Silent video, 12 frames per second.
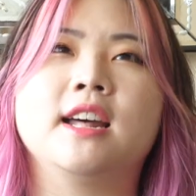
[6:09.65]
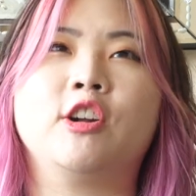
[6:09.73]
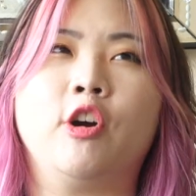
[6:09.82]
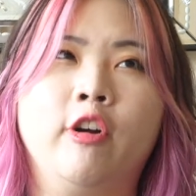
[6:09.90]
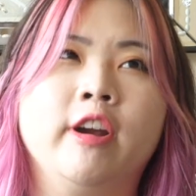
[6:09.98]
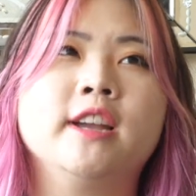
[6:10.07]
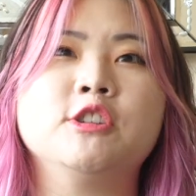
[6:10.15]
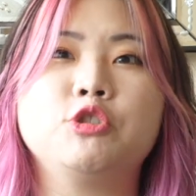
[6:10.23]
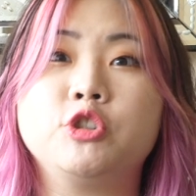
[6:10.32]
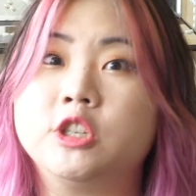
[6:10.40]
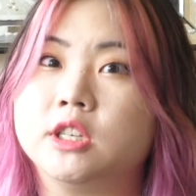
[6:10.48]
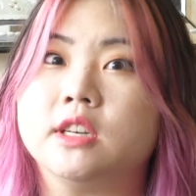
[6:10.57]
that aren't
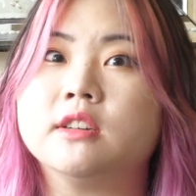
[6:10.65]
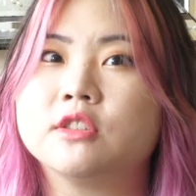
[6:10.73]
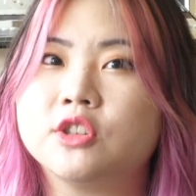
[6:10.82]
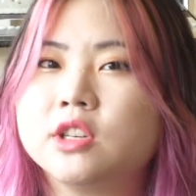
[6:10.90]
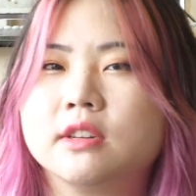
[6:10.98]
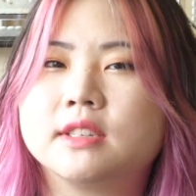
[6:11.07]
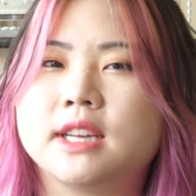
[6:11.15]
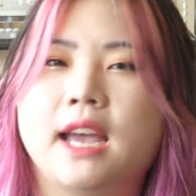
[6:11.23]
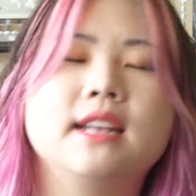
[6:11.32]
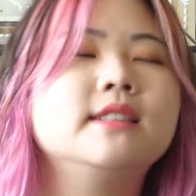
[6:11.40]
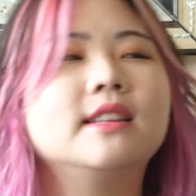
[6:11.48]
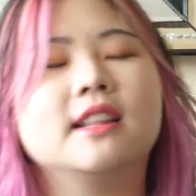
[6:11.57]
sheer
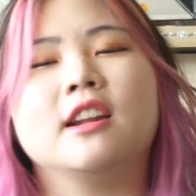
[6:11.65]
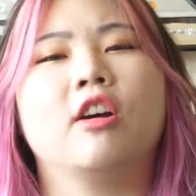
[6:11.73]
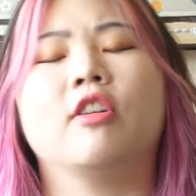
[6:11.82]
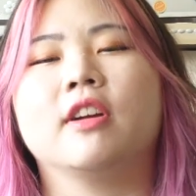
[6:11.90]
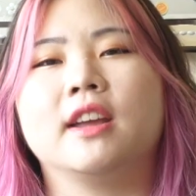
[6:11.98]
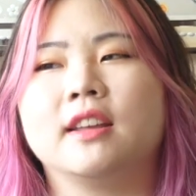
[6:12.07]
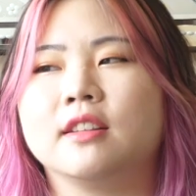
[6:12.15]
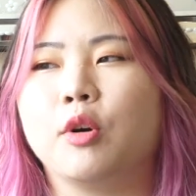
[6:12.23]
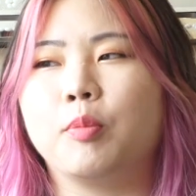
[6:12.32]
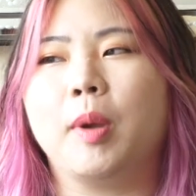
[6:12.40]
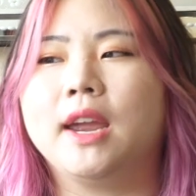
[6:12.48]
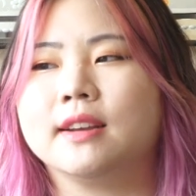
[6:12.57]
tights, and that aren't
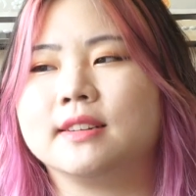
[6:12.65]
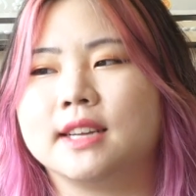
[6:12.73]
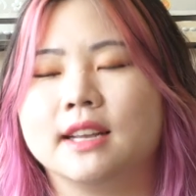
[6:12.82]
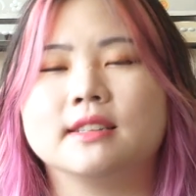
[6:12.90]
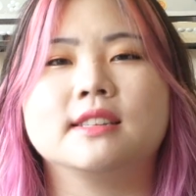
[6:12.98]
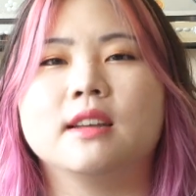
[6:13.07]
opaque tights.